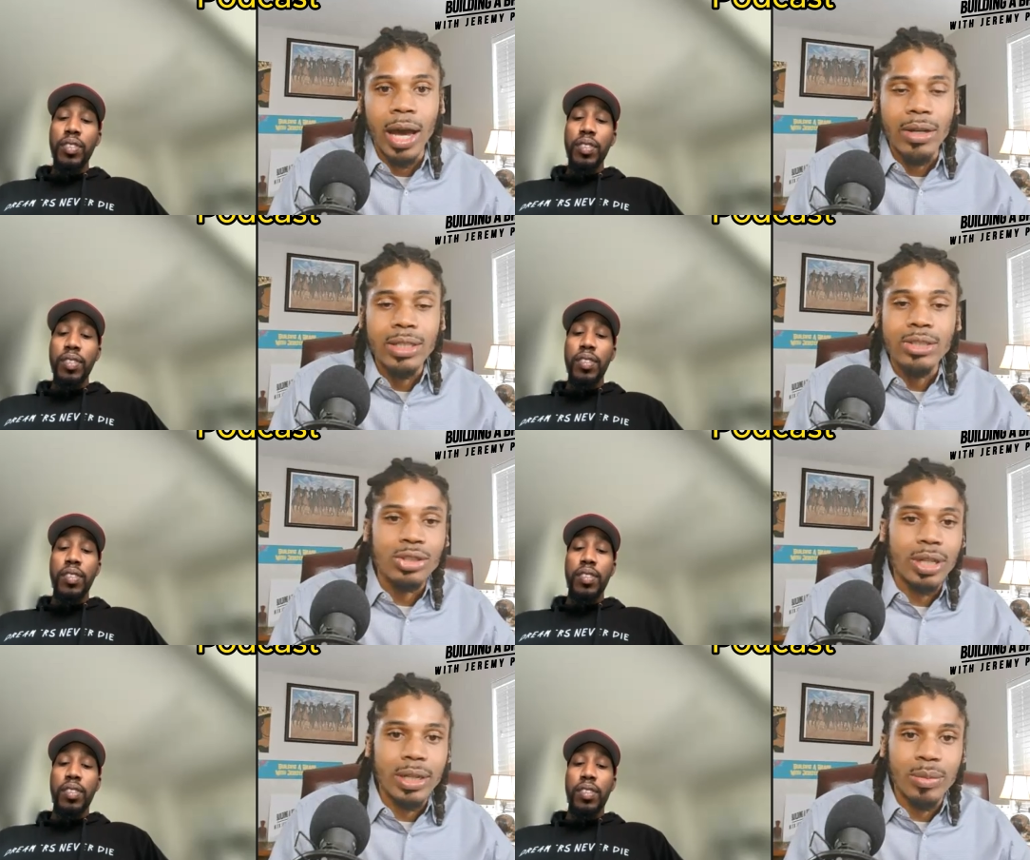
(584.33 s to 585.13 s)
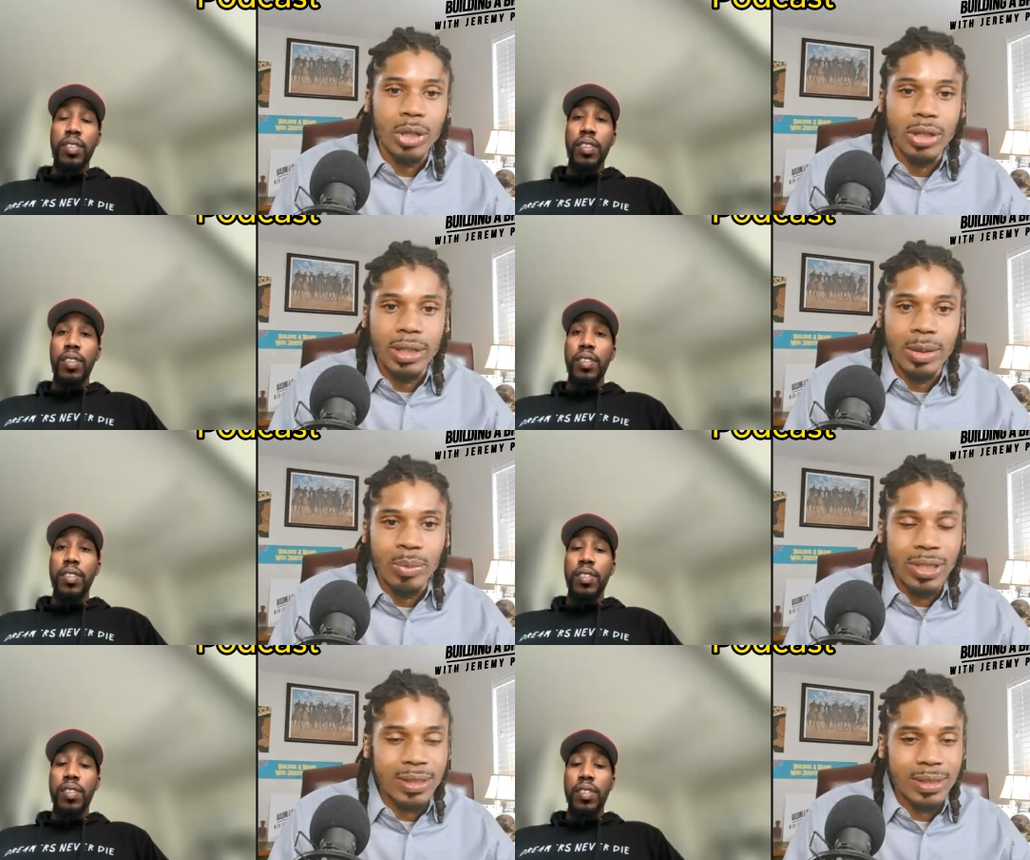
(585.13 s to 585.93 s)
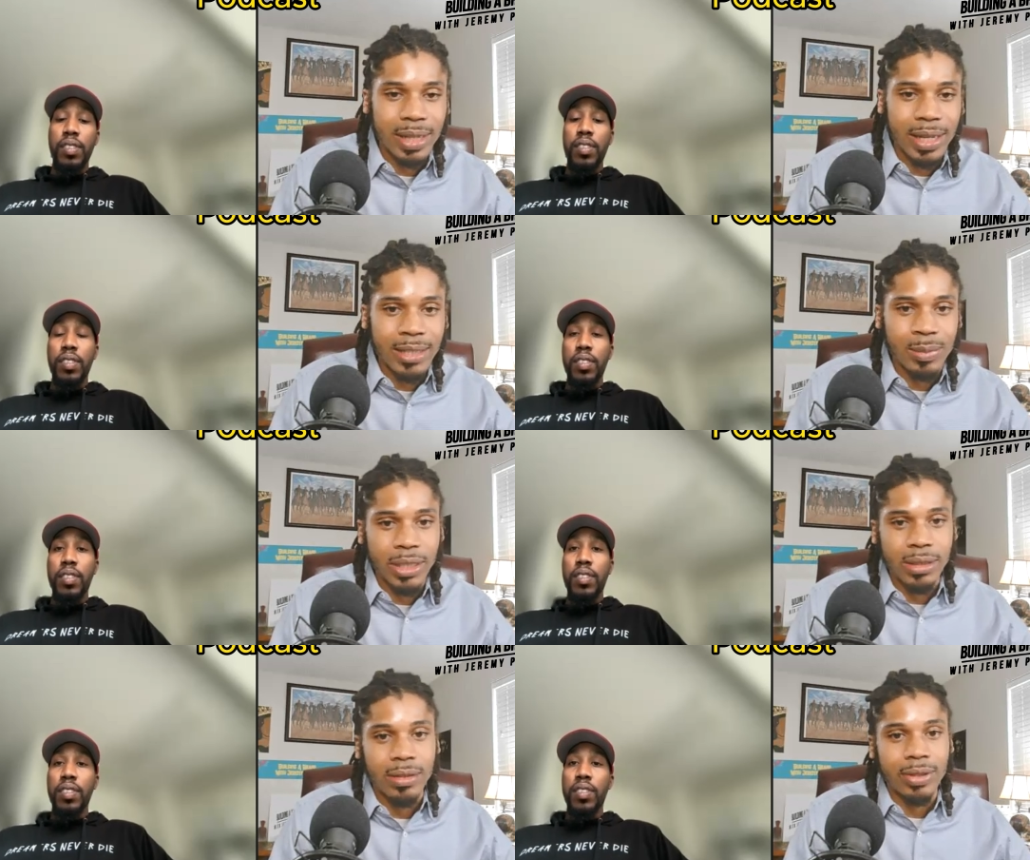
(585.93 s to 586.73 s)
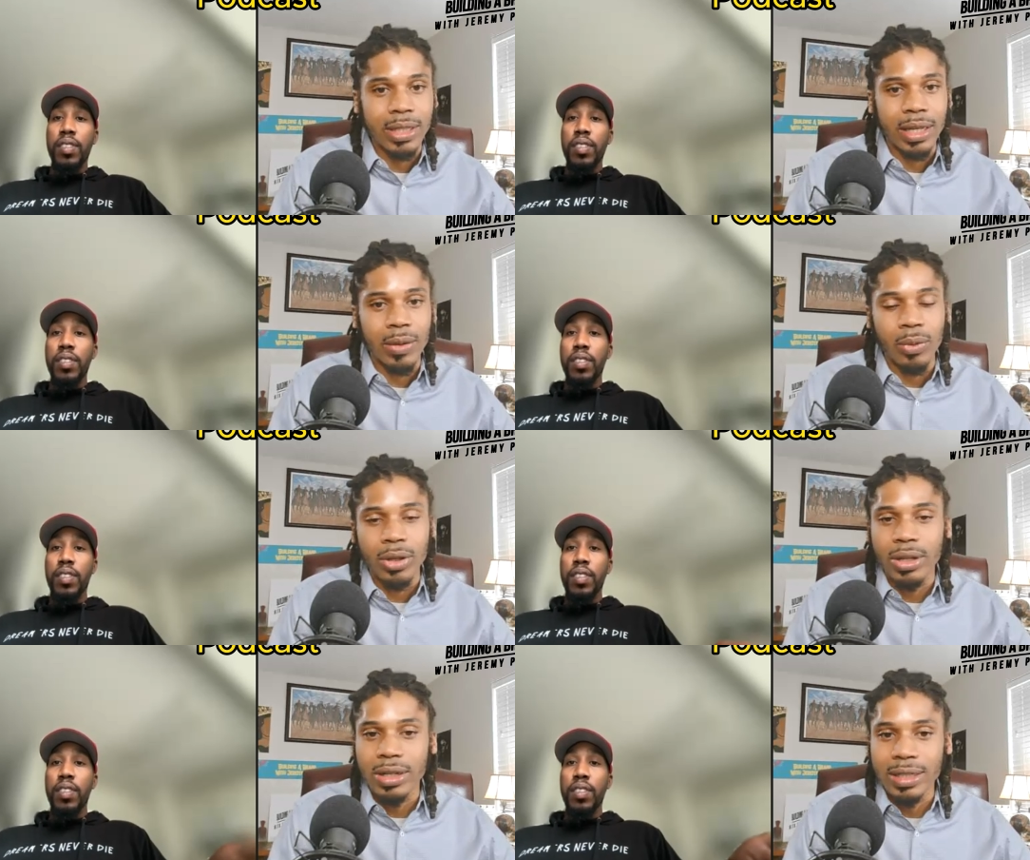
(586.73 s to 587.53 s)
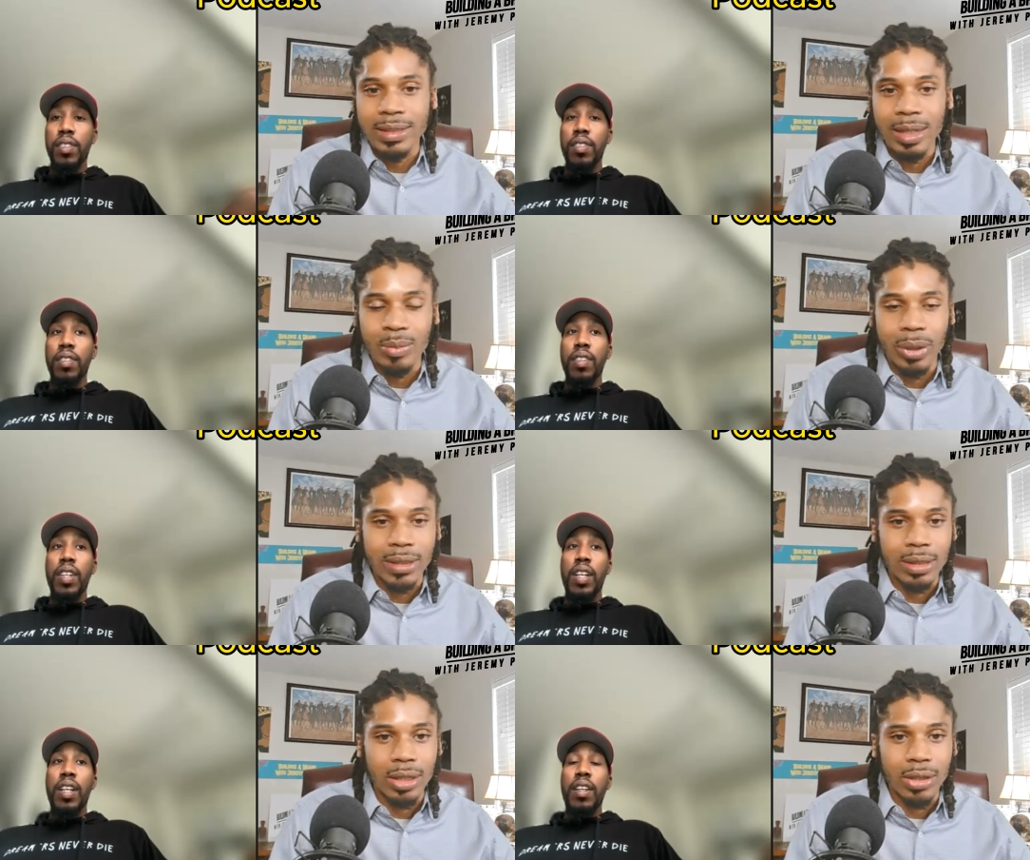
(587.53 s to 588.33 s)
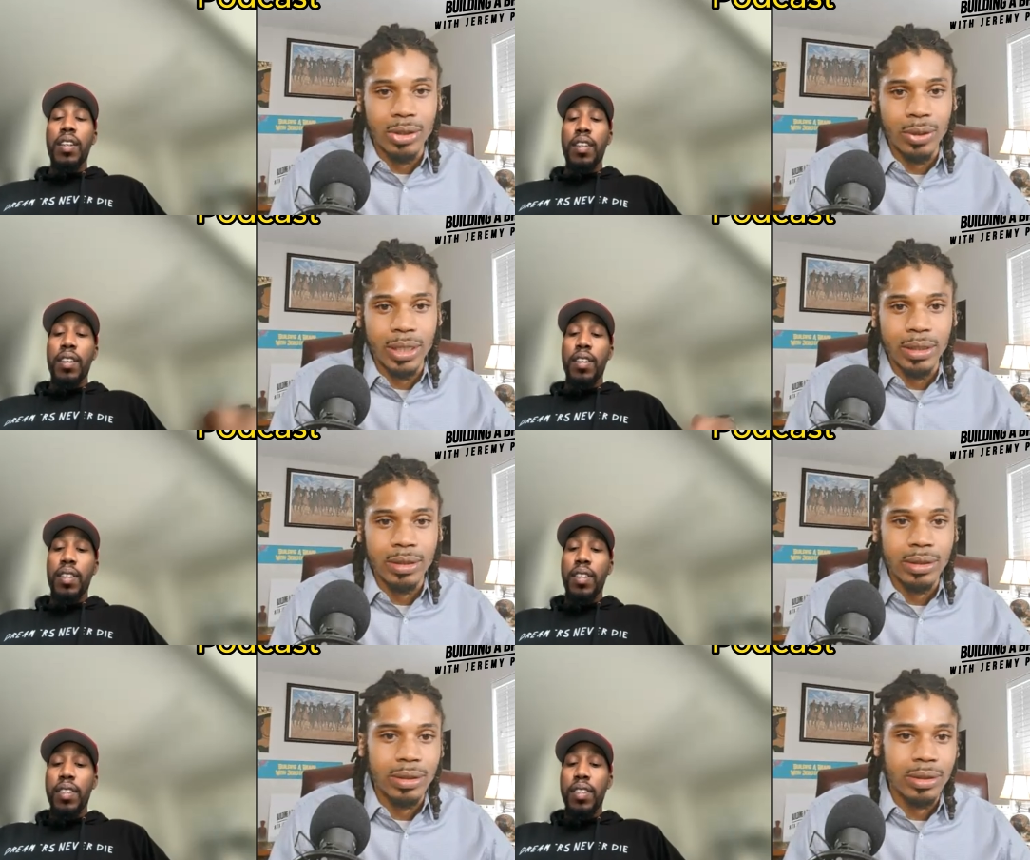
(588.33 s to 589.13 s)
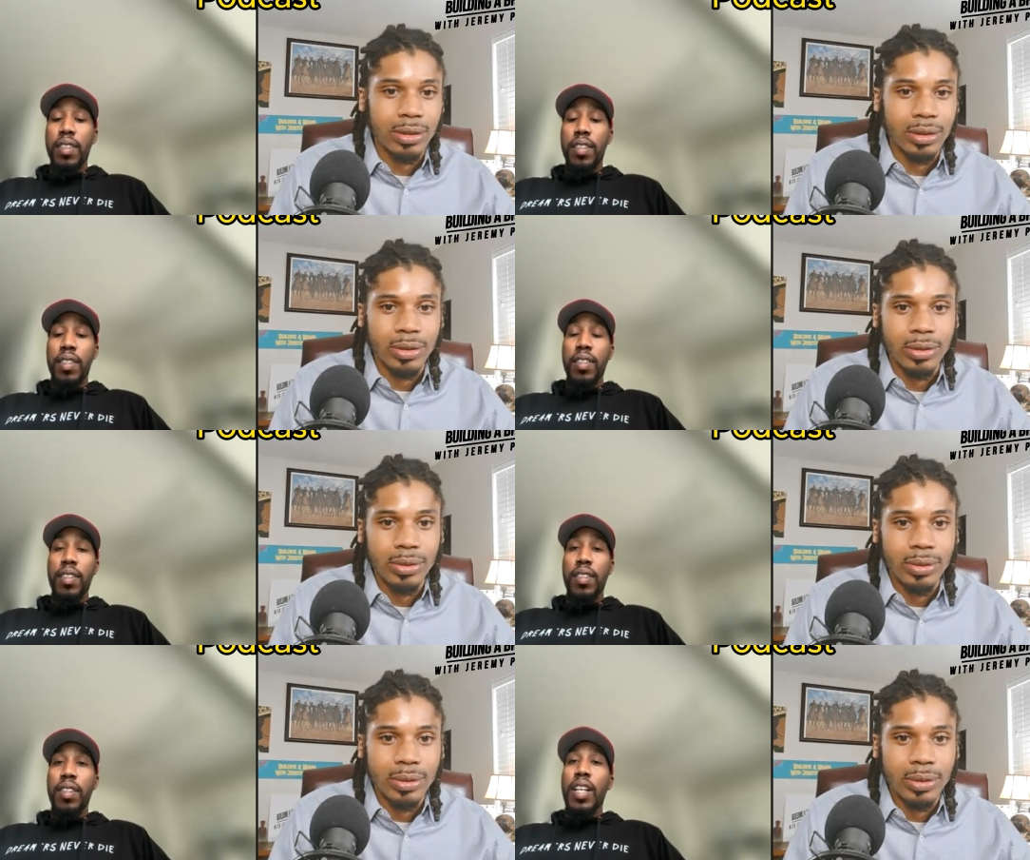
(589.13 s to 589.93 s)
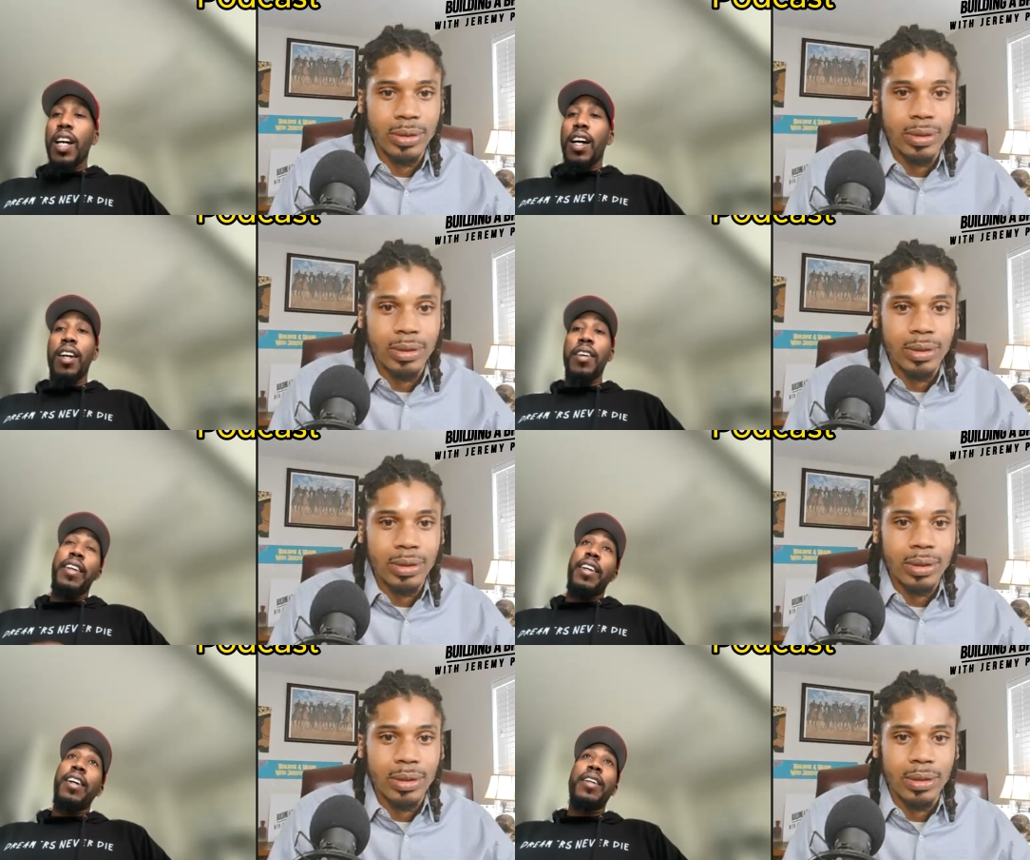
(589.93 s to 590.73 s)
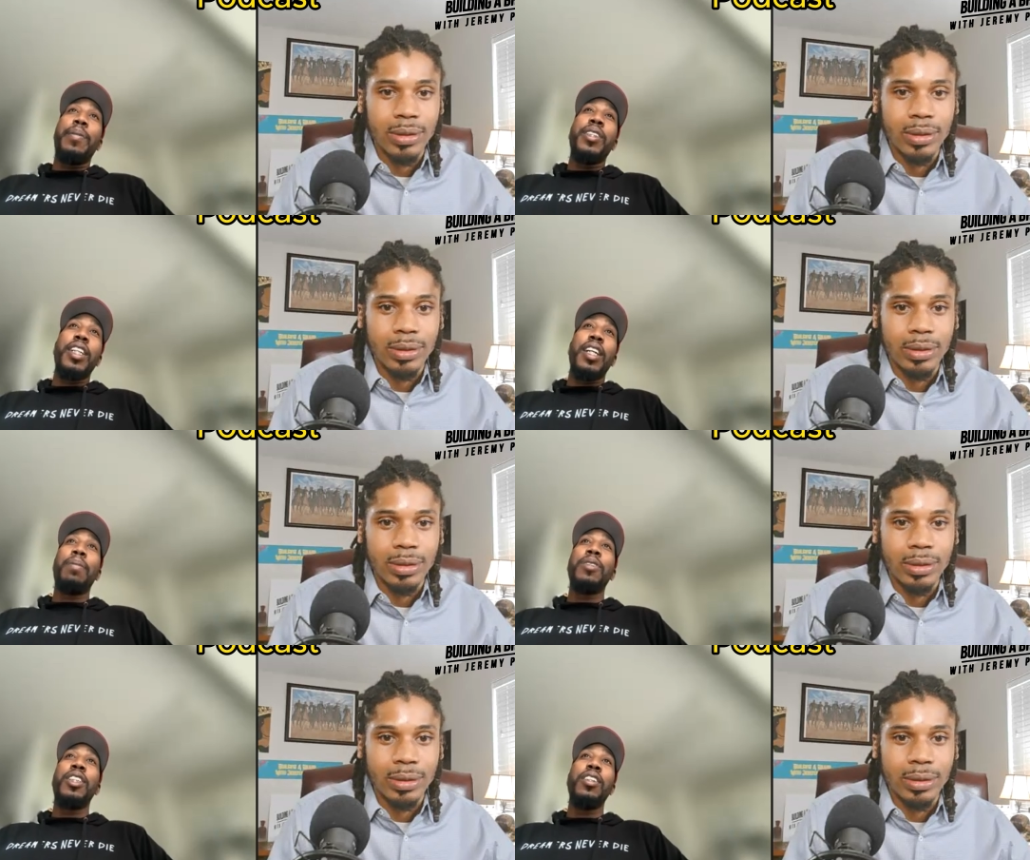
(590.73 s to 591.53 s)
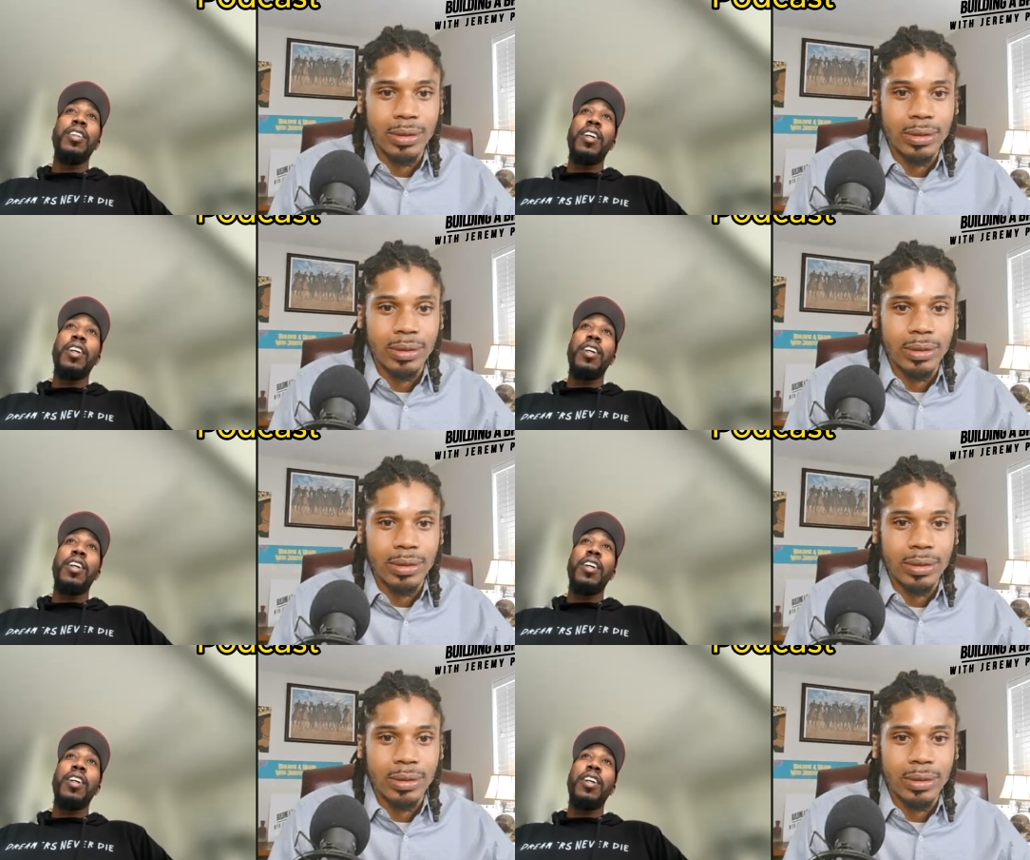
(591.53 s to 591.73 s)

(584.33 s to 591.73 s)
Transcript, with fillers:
Speaker 1: how did you end up learning the business aspect of it? And were there any setbacks along your way?
Speaker 2: Oh, yeah, one hundred percent. I'm still